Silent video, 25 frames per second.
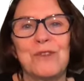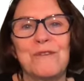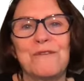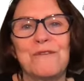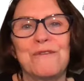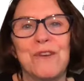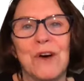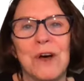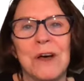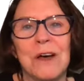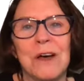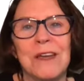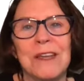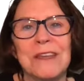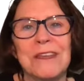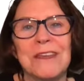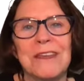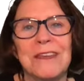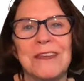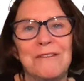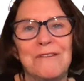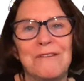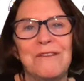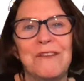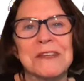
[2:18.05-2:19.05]
Fun,
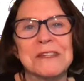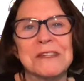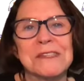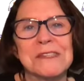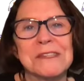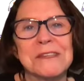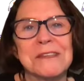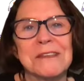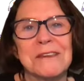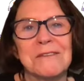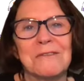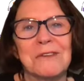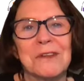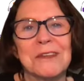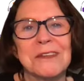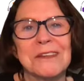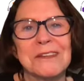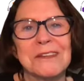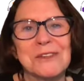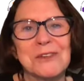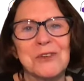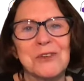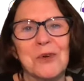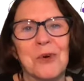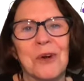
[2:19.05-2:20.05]
and
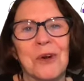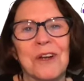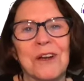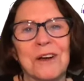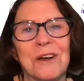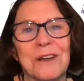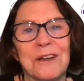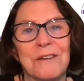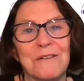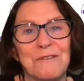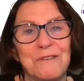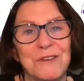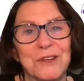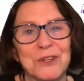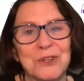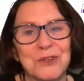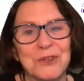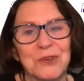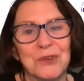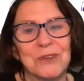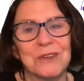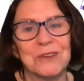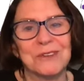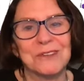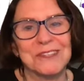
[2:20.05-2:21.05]
Festivities, your
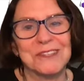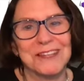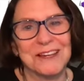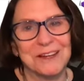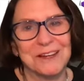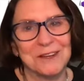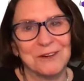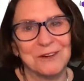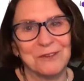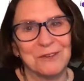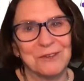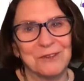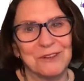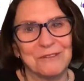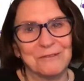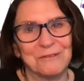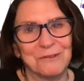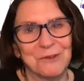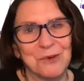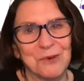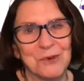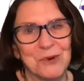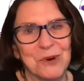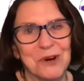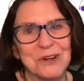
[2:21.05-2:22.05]
unofficial title, of
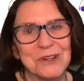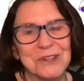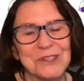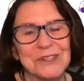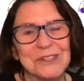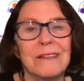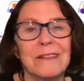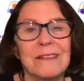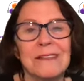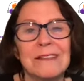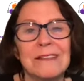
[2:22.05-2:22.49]
course,